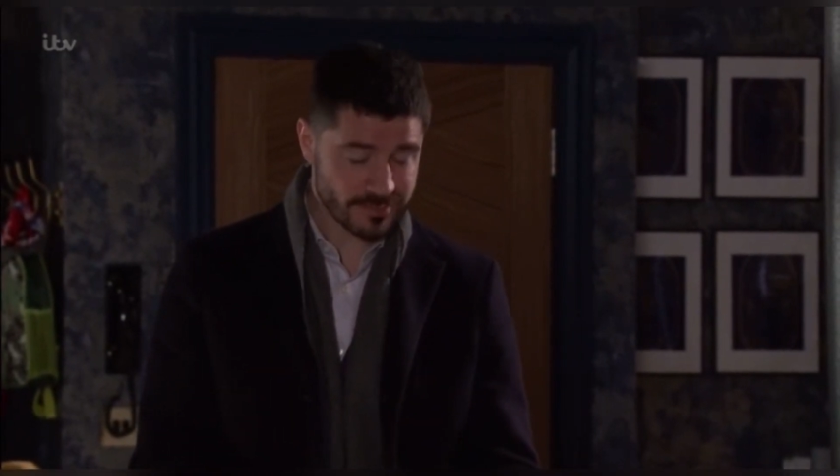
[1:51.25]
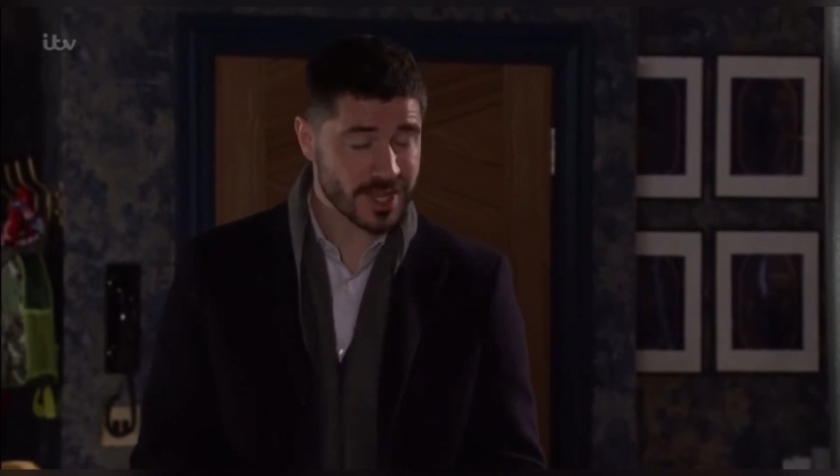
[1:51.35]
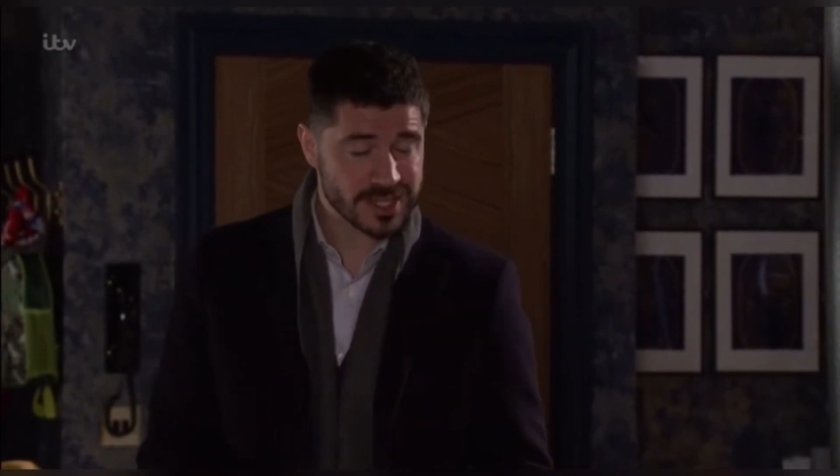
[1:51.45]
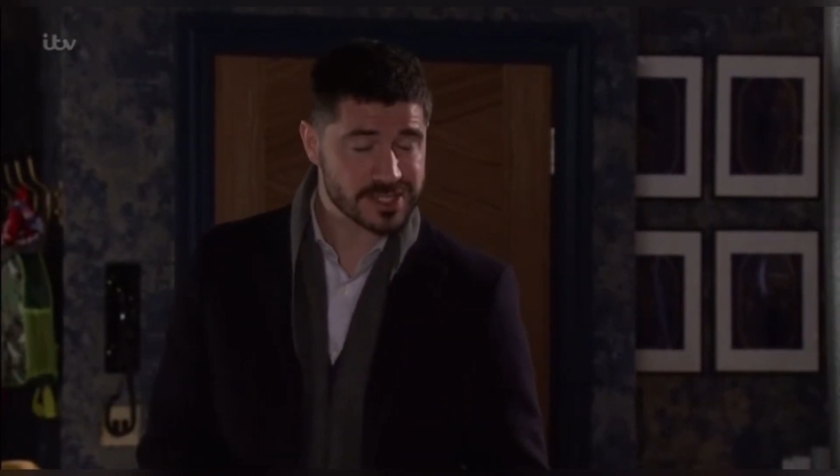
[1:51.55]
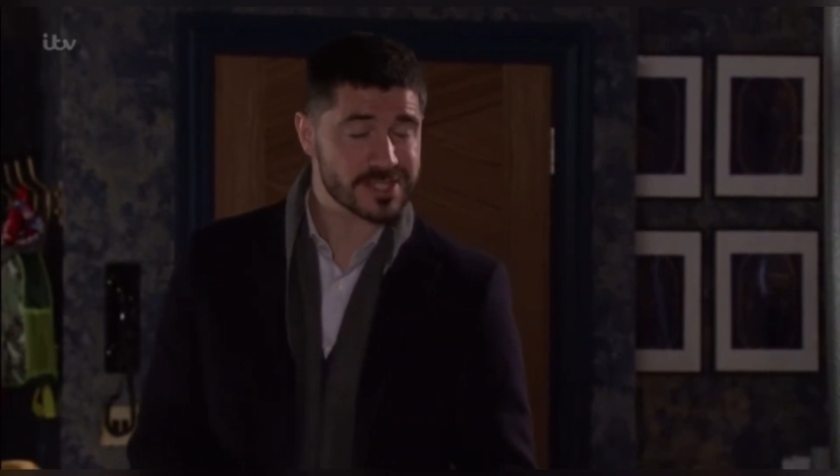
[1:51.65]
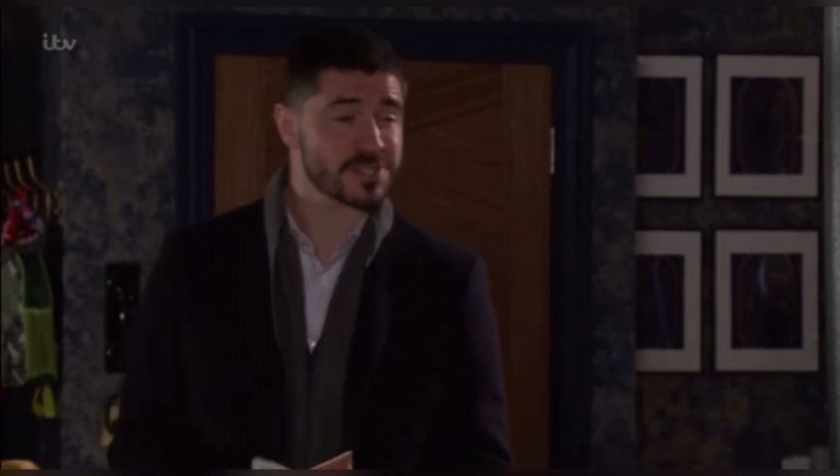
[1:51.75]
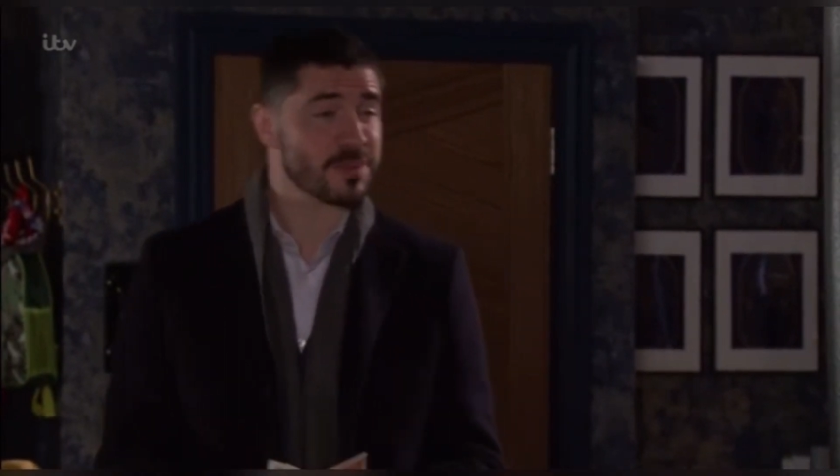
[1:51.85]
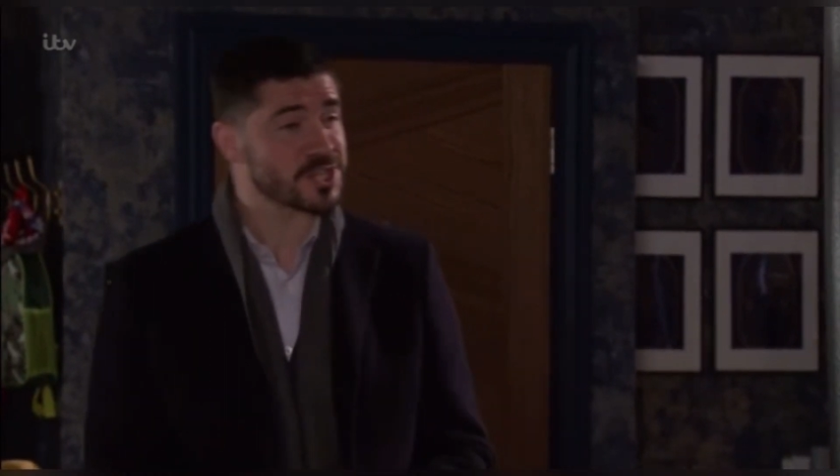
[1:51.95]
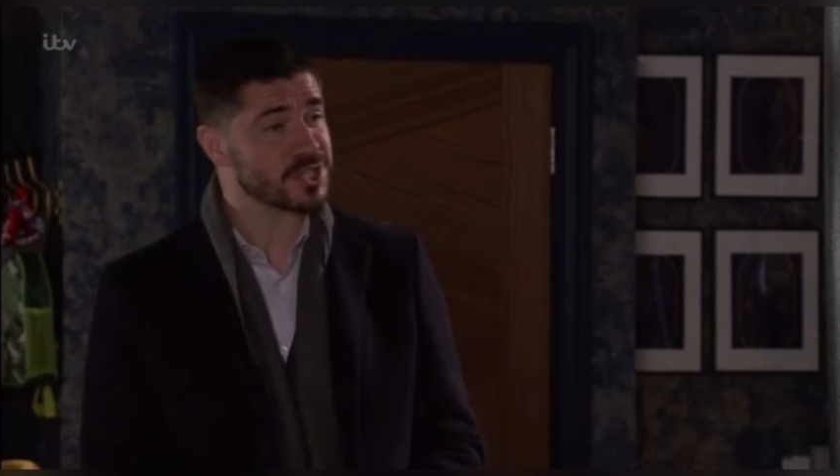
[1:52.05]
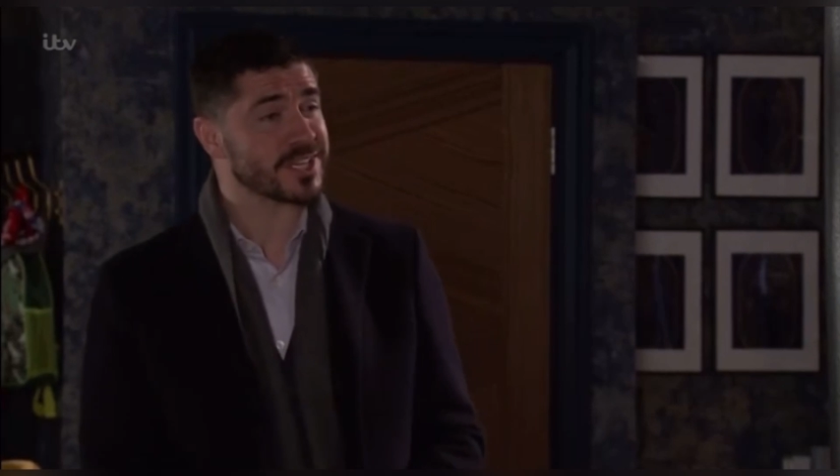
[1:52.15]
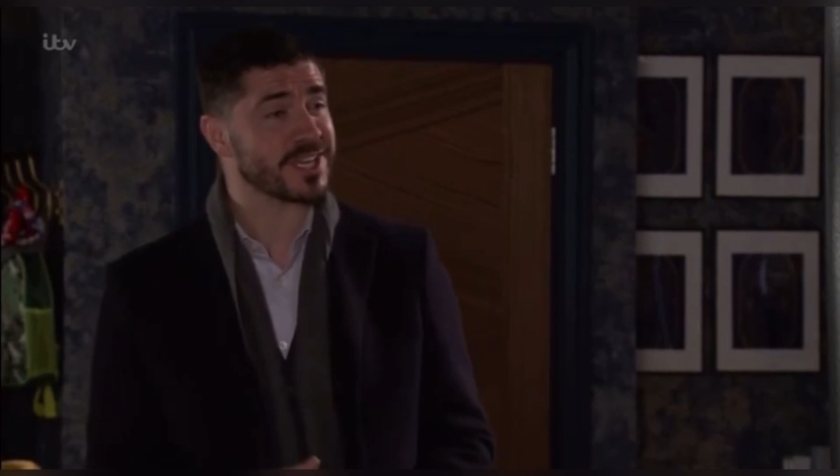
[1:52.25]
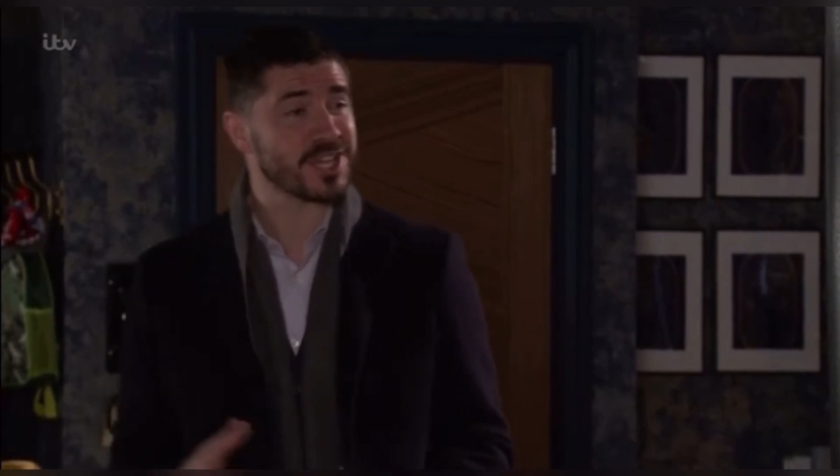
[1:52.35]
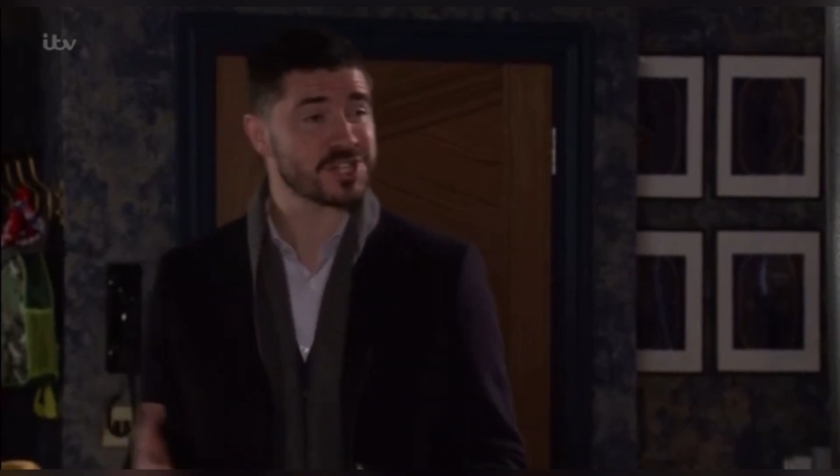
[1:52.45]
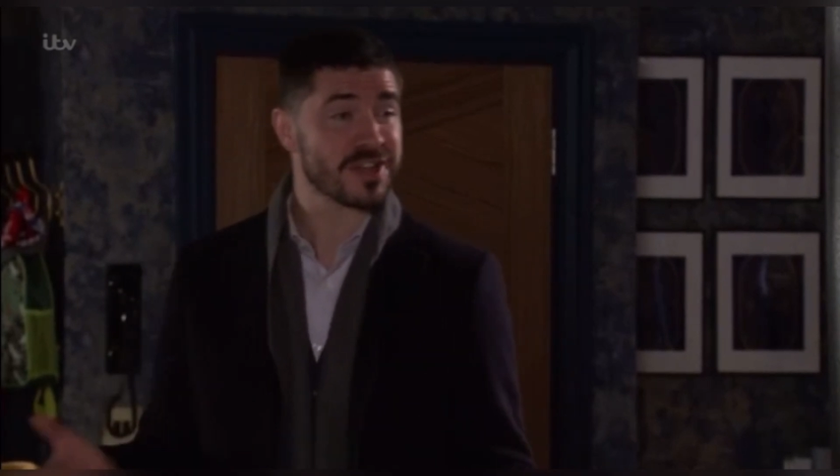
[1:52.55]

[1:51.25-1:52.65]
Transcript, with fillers: as it's a special occasion,